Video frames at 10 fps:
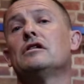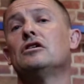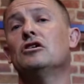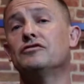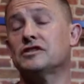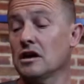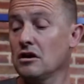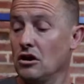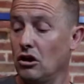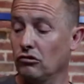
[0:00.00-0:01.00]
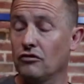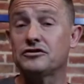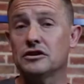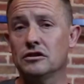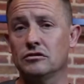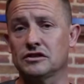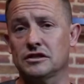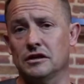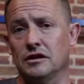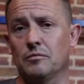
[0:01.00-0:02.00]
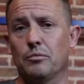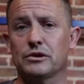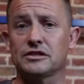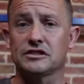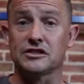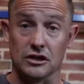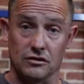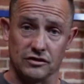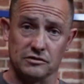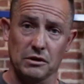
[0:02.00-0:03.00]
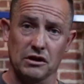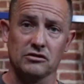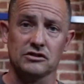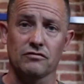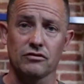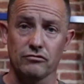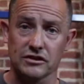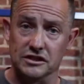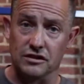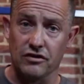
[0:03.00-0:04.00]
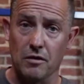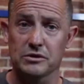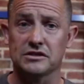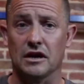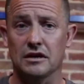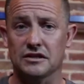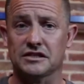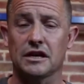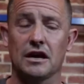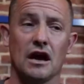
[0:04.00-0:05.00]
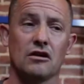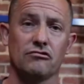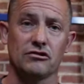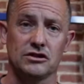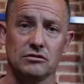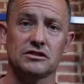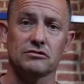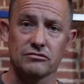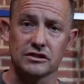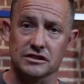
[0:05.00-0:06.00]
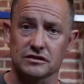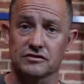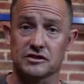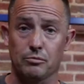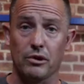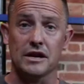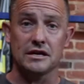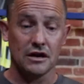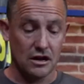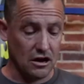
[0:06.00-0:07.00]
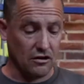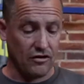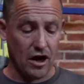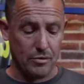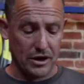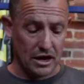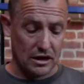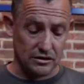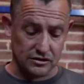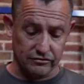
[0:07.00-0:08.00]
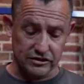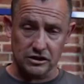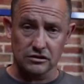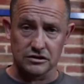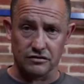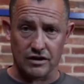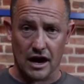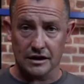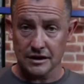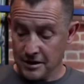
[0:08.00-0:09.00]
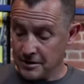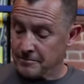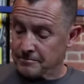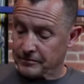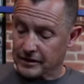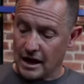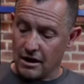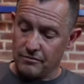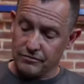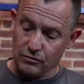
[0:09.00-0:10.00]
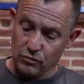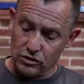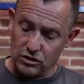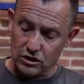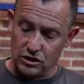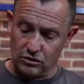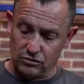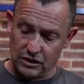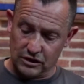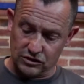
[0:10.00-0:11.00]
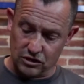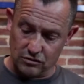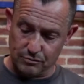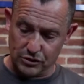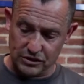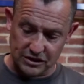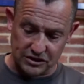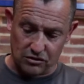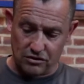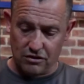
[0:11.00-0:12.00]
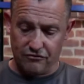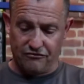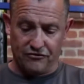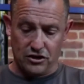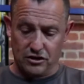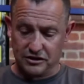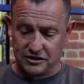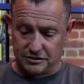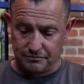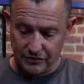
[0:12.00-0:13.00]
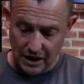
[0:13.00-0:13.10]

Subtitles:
gloves are often used in the prison service because of the risk of hepatitis A and reduce the risk of spread of Hep A as a result of that. Now, what you can do is you can put this on first.